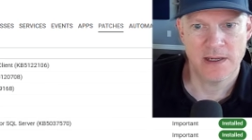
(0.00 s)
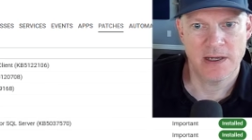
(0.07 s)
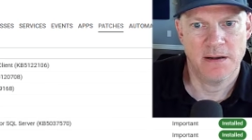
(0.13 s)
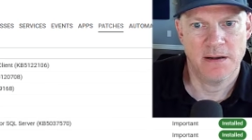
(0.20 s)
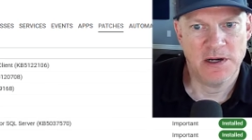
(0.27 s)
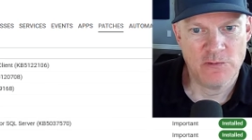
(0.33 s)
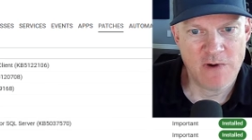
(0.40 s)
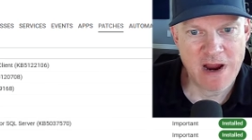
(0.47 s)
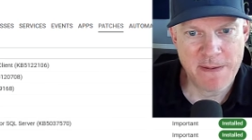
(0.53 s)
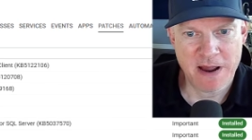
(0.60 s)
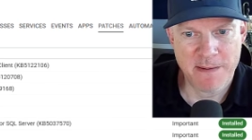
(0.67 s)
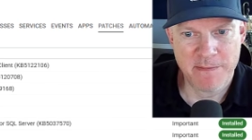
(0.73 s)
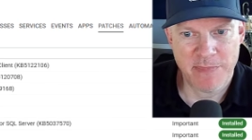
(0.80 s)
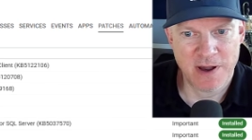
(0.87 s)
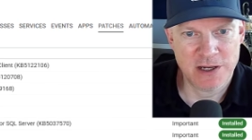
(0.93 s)
I'm going to wrap
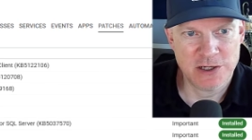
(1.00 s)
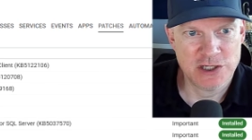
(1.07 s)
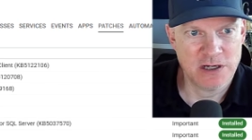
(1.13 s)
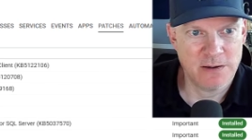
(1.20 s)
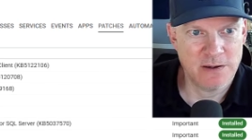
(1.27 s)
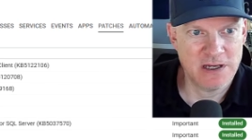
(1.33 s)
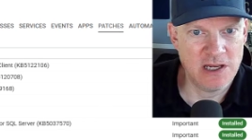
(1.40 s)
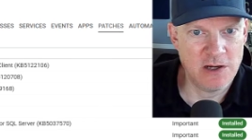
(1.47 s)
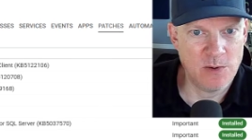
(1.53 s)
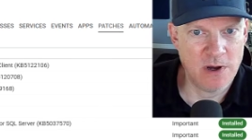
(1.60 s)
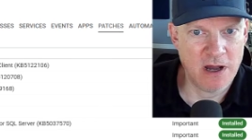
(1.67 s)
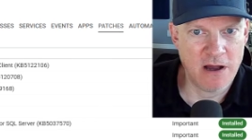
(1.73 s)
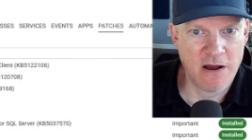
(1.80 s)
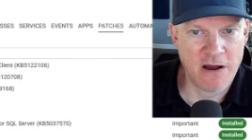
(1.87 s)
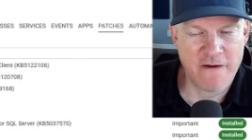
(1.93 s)
up by showing you
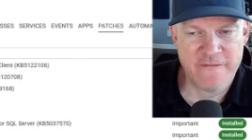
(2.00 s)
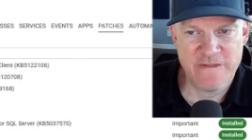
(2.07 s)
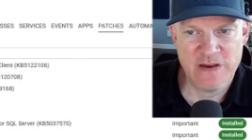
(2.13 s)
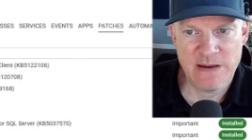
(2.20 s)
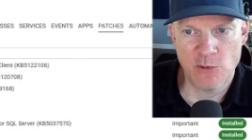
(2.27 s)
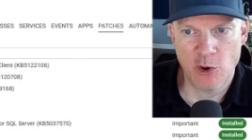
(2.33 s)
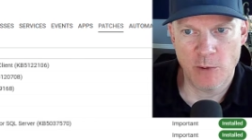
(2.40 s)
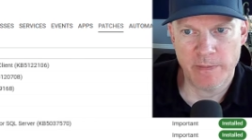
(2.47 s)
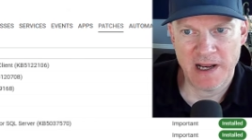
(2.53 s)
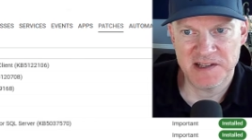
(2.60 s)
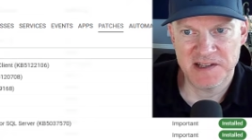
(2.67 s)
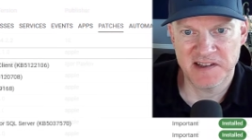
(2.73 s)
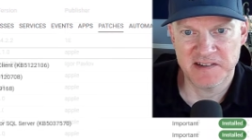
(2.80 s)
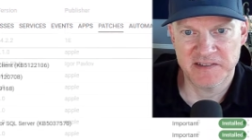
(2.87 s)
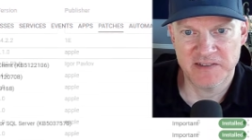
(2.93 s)
a few more
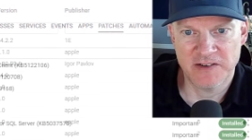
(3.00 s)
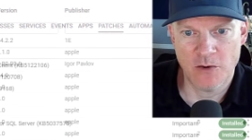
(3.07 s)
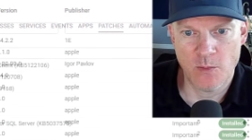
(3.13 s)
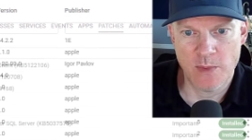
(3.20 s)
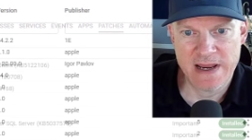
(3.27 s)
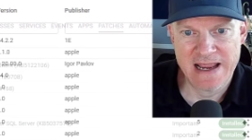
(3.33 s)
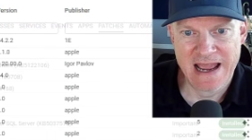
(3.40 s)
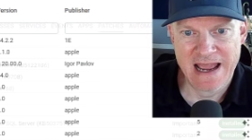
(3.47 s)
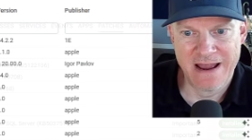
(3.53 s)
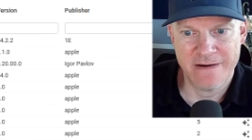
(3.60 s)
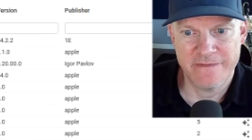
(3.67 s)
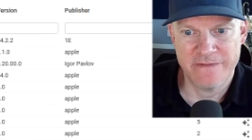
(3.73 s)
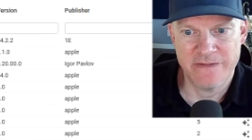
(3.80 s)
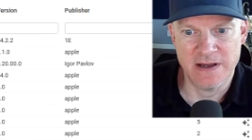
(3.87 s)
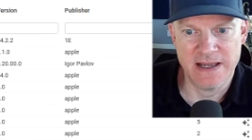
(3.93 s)
places that we
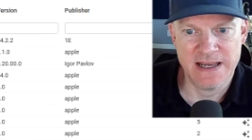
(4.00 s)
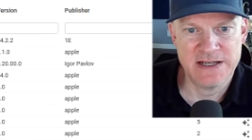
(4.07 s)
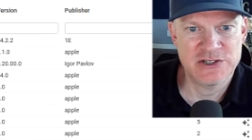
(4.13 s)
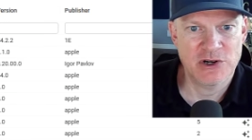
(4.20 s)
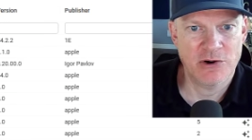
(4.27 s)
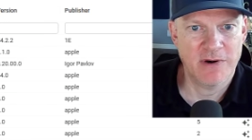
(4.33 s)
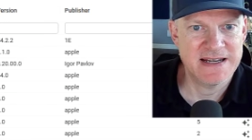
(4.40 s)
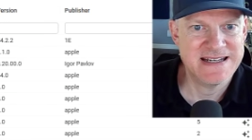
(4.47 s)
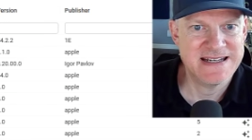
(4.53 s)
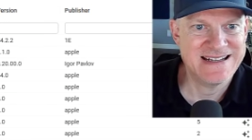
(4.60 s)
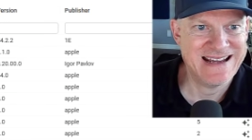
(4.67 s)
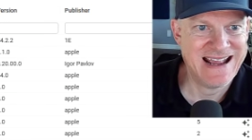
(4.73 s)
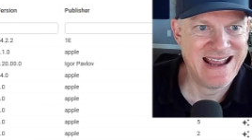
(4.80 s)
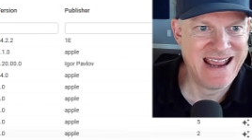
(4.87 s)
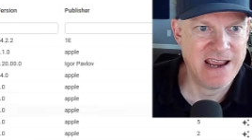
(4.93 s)
have
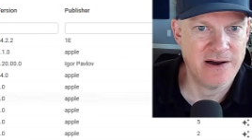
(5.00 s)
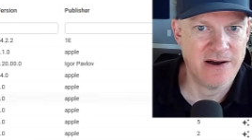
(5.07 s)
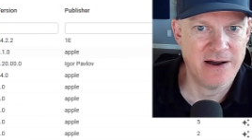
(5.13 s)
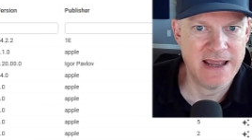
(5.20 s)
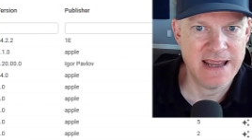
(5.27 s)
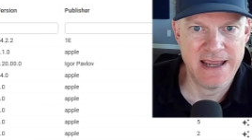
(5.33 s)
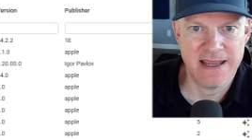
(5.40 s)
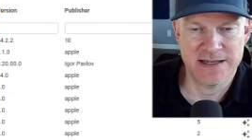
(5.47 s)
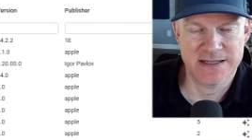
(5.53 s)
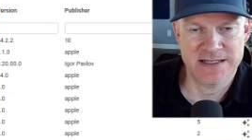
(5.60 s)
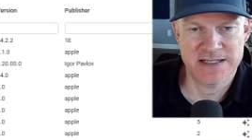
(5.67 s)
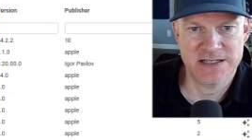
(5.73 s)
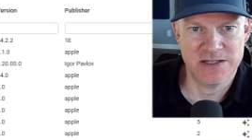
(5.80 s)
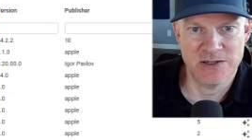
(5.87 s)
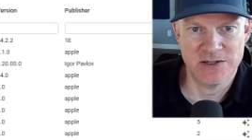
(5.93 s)
integrated AI
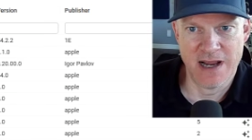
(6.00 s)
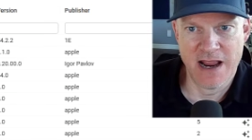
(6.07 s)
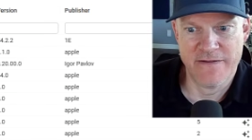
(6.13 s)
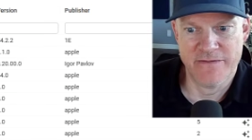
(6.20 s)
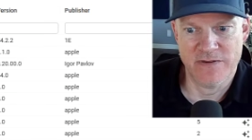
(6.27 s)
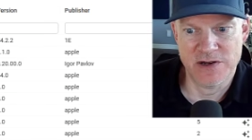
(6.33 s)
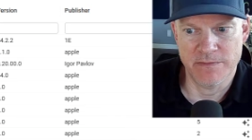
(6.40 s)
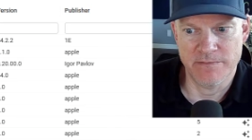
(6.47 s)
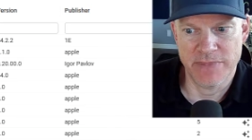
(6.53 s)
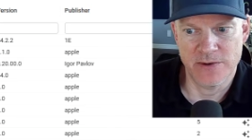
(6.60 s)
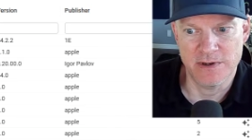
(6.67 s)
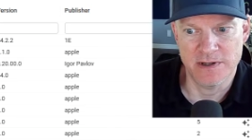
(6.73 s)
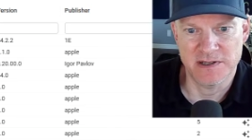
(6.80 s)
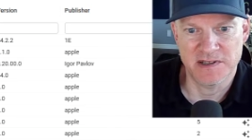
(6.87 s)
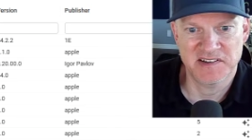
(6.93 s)
into every
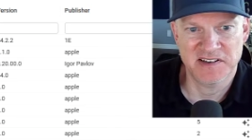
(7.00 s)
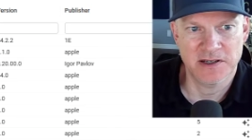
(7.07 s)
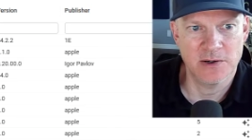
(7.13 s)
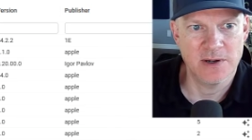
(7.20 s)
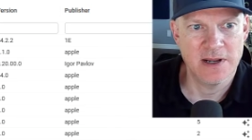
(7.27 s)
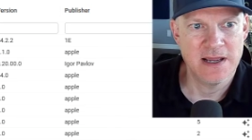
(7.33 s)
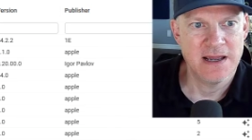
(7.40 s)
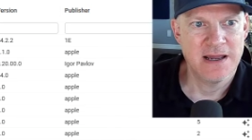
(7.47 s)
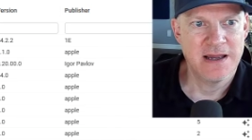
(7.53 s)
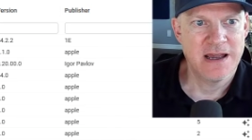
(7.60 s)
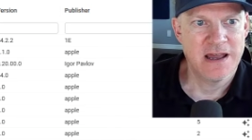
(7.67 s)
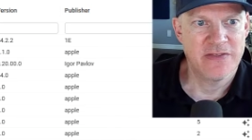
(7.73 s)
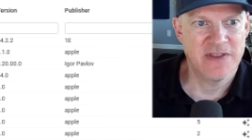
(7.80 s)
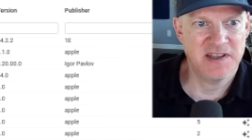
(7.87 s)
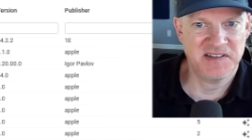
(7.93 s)
component. So
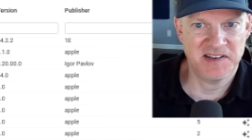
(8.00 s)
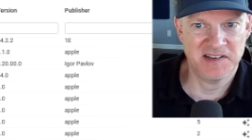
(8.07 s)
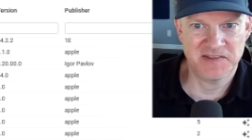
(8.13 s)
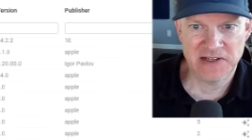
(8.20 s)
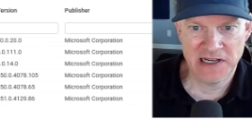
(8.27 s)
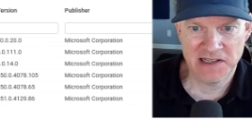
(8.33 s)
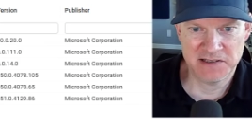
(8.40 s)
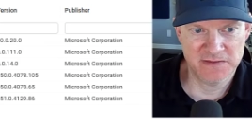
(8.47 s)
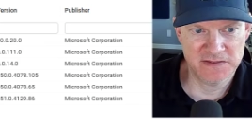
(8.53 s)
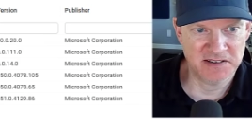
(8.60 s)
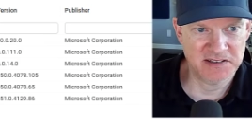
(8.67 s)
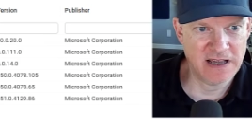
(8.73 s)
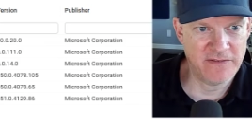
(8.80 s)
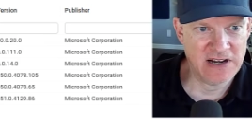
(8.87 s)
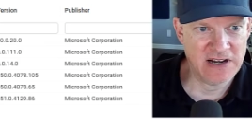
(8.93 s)
this is the list of
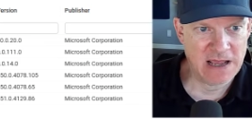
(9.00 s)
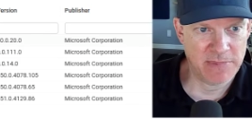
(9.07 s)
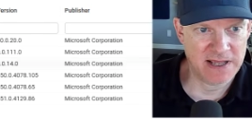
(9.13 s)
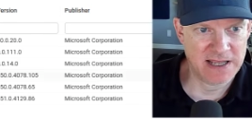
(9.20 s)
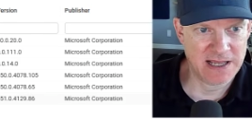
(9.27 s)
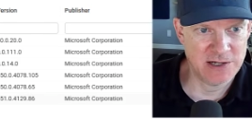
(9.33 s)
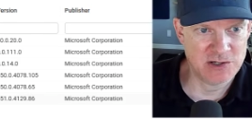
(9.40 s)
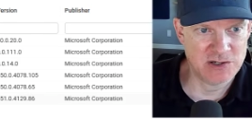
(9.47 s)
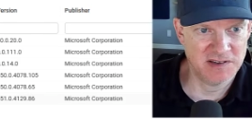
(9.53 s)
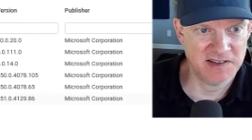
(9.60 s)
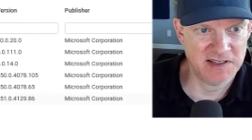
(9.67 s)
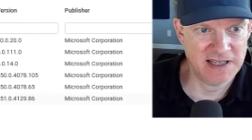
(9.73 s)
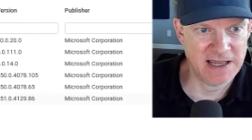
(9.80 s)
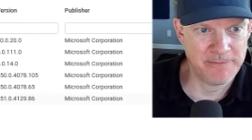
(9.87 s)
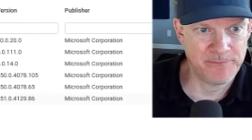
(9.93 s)
discovered applications
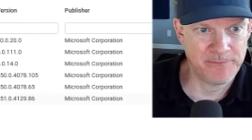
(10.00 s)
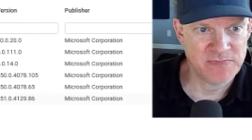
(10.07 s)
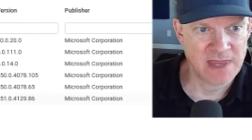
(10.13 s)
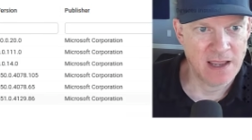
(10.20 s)
again,